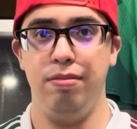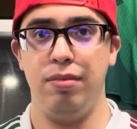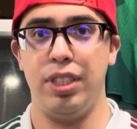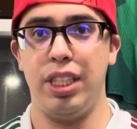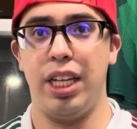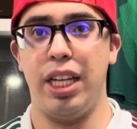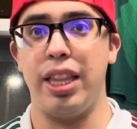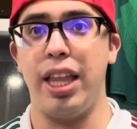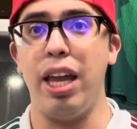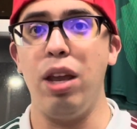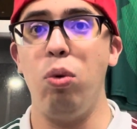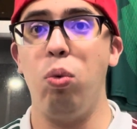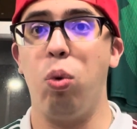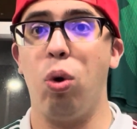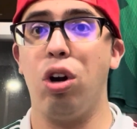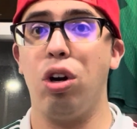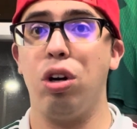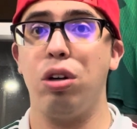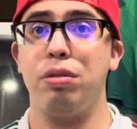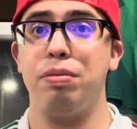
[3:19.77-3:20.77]
And they
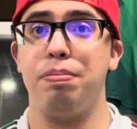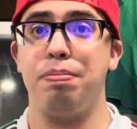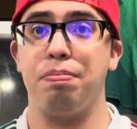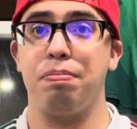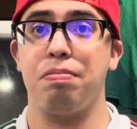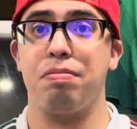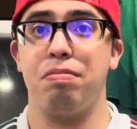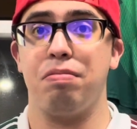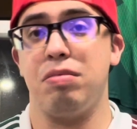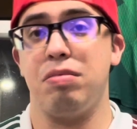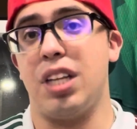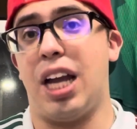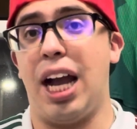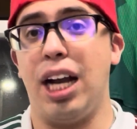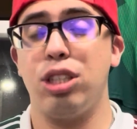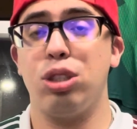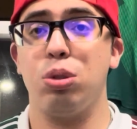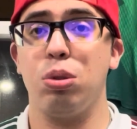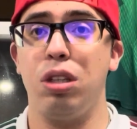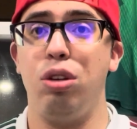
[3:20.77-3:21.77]
were
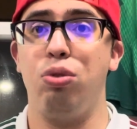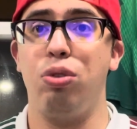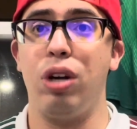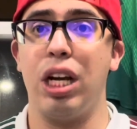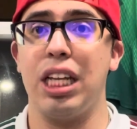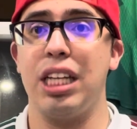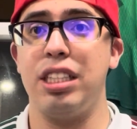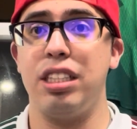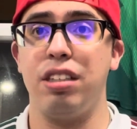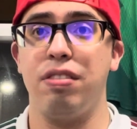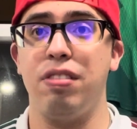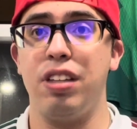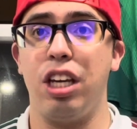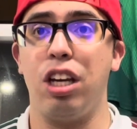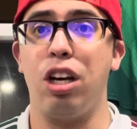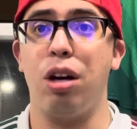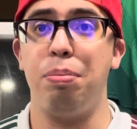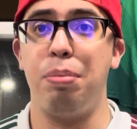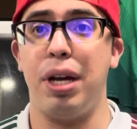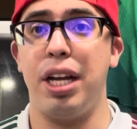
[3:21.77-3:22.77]
actually relatively
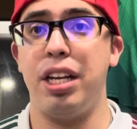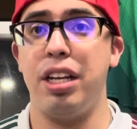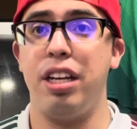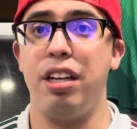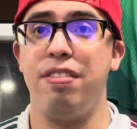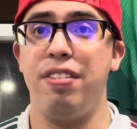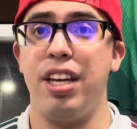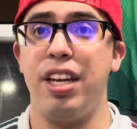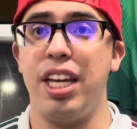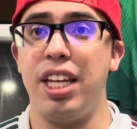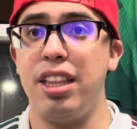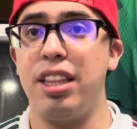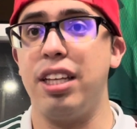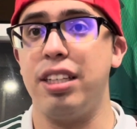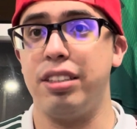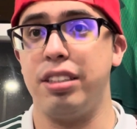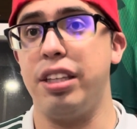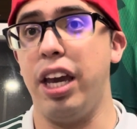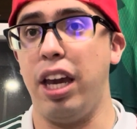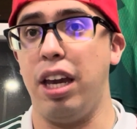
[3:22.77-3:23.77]
competitive in
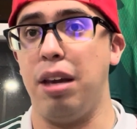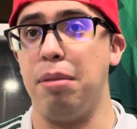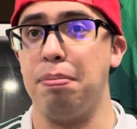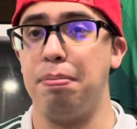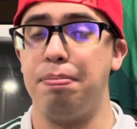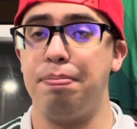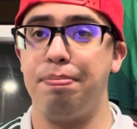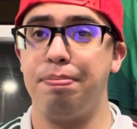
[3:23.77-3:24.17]
this game.